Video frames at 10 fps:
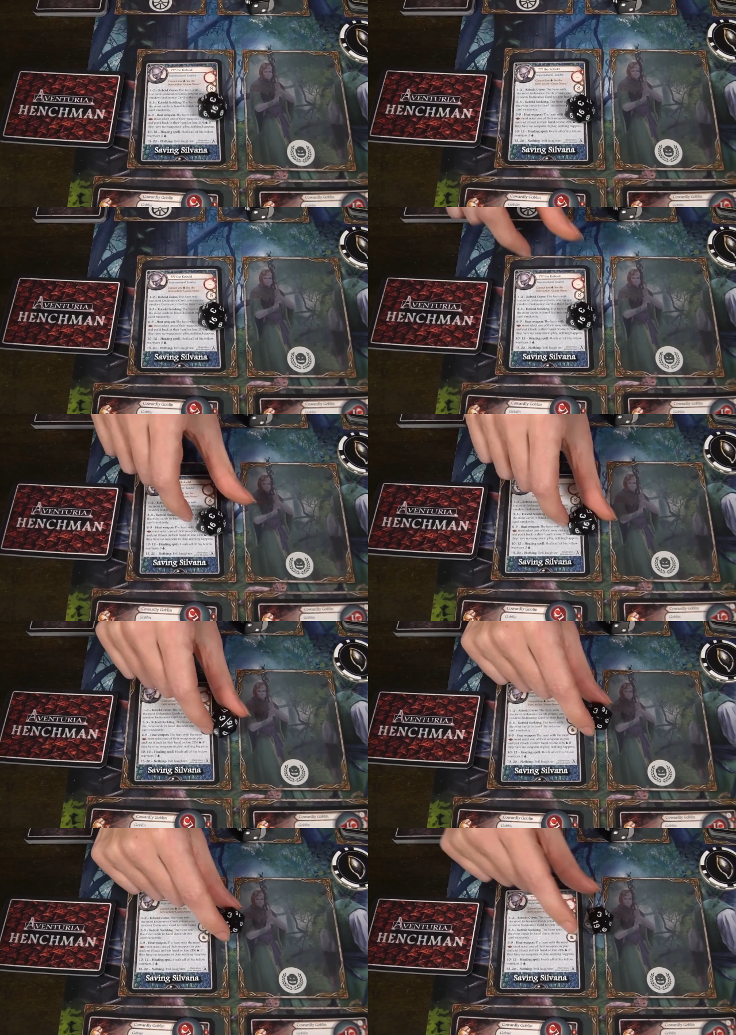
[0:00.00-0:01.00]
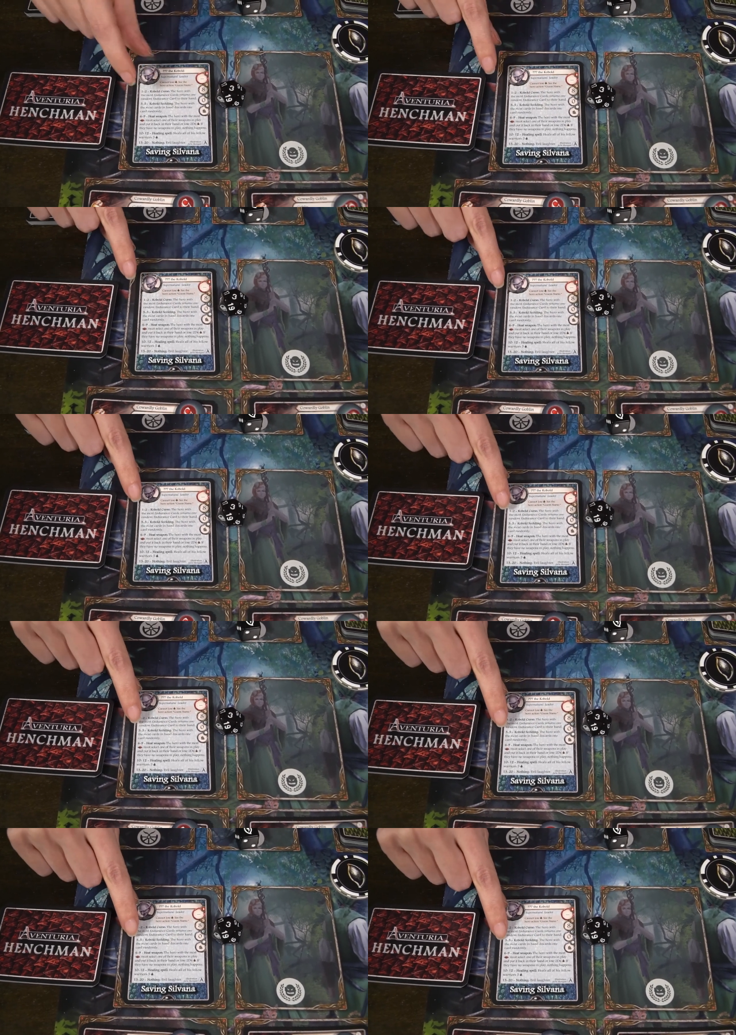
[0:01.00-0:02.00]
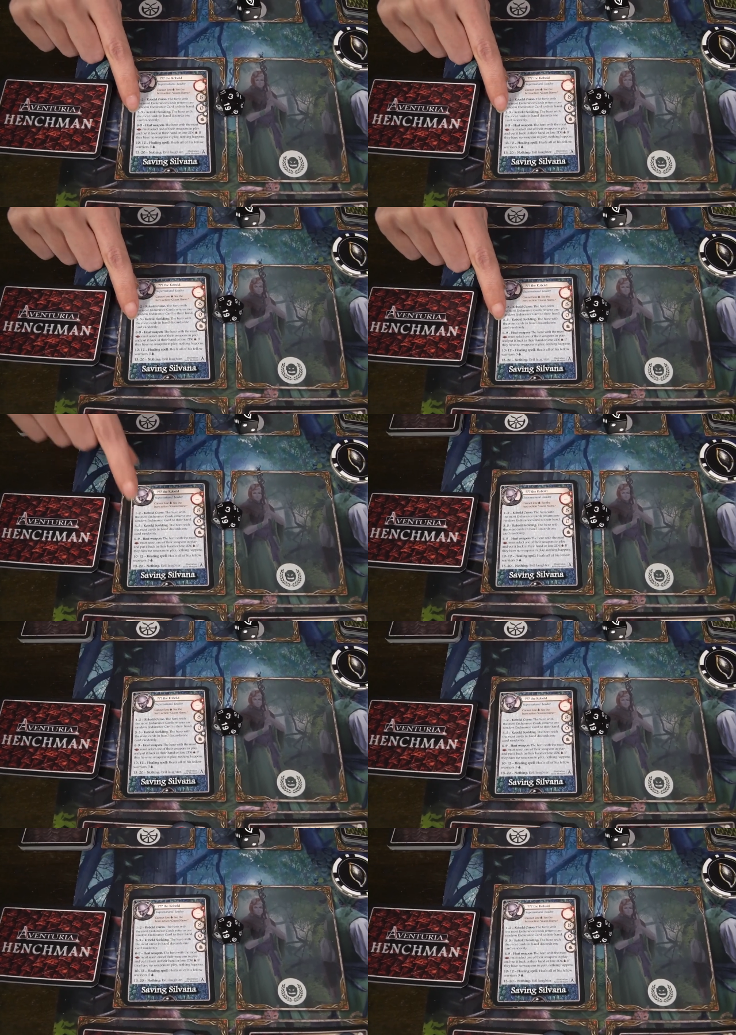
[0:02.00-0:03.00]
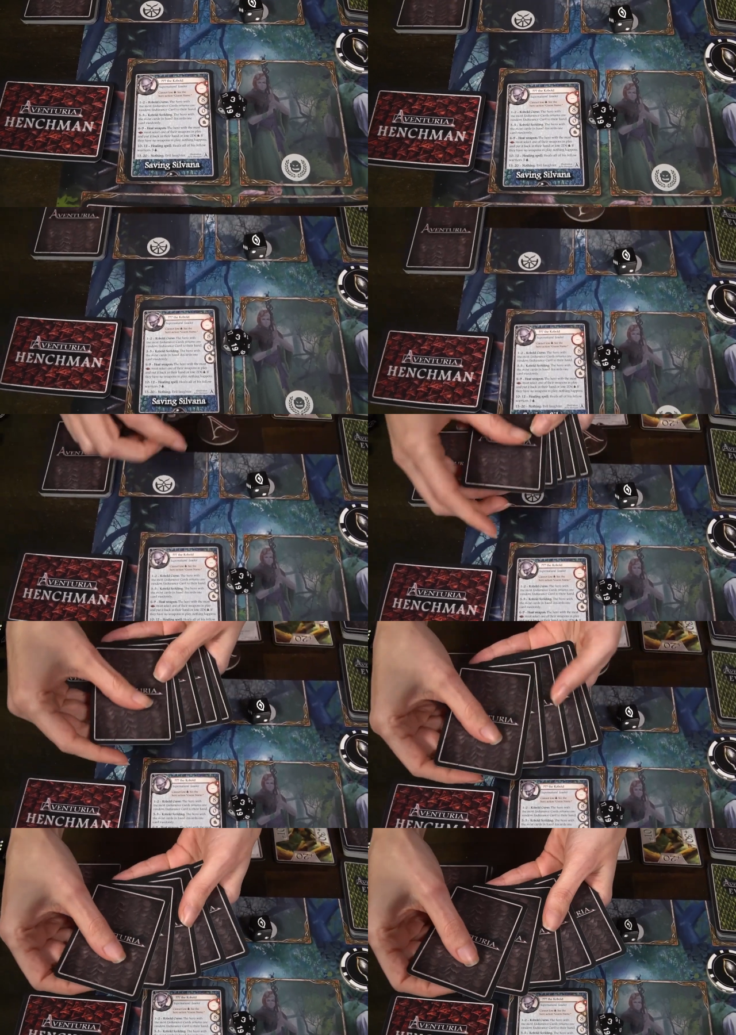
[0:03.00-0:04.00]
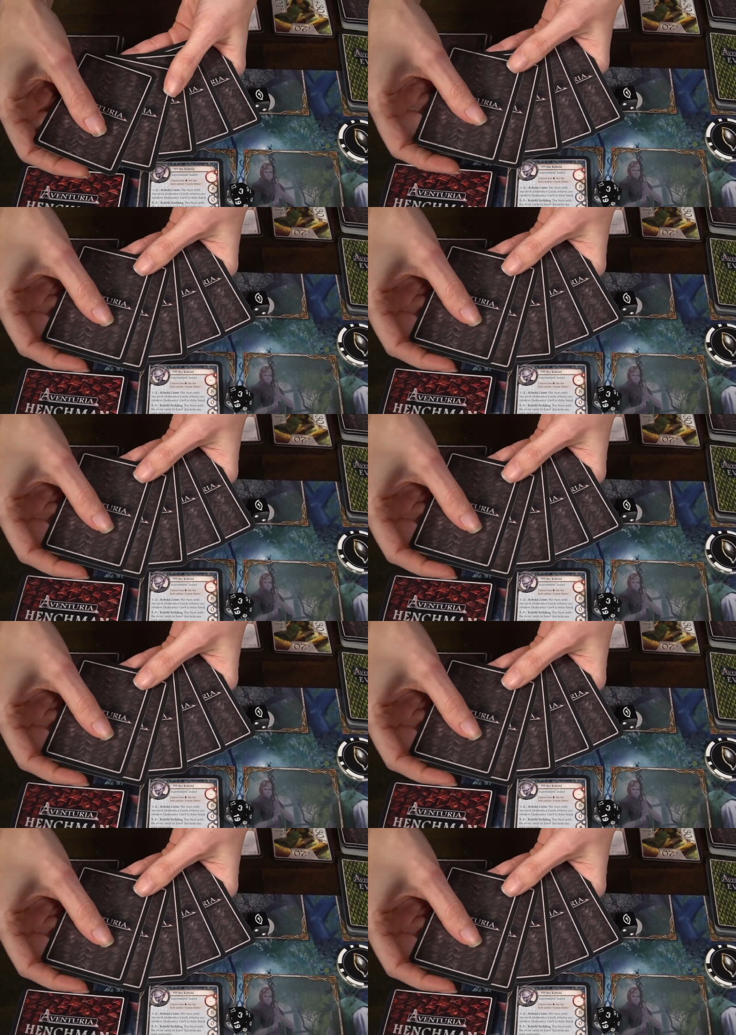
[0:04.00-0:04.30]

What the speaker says: [unreadable: no face in view]